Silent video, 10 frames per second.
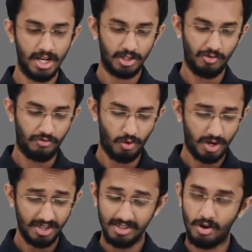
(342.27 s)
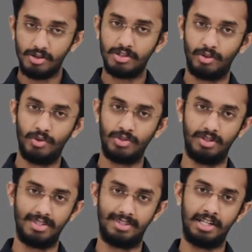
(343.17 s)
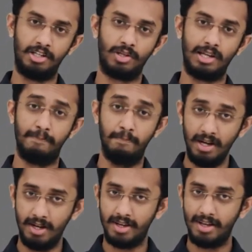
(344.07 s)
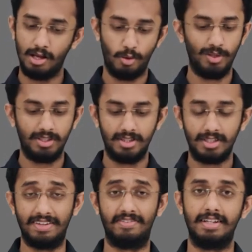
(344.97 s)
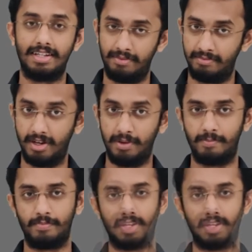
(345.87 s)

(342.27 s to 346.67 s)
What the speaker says: So focus on solutions that you can build within the given time frame.